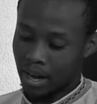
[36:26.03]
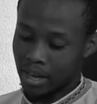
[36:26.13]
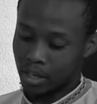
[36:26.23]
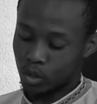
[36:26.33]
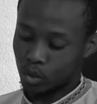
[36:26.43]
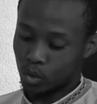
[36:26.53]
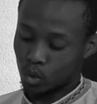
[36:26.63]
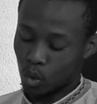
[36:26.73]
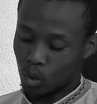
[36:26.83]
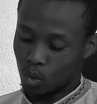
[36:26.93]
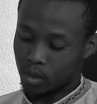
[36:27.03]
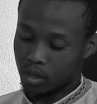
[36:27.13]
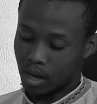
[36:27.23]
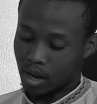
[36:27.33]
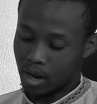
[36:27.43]
I
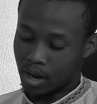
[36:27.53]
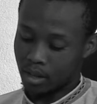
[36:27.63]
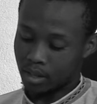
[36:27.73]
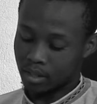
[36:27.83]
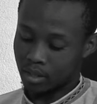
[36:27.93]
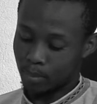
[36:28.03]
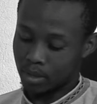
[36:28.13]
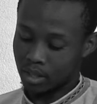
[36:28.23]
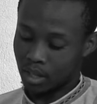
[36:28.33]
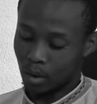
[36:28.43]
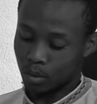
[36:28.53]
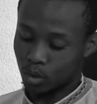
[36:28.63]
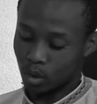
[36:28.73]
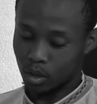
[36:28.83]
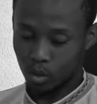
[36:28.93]
told the person that I
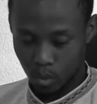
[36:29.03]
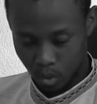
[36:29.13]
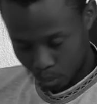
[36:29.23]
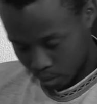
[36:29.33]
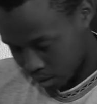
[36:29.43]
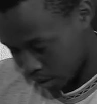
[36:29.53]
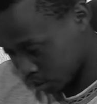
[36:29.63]
was talking to as well.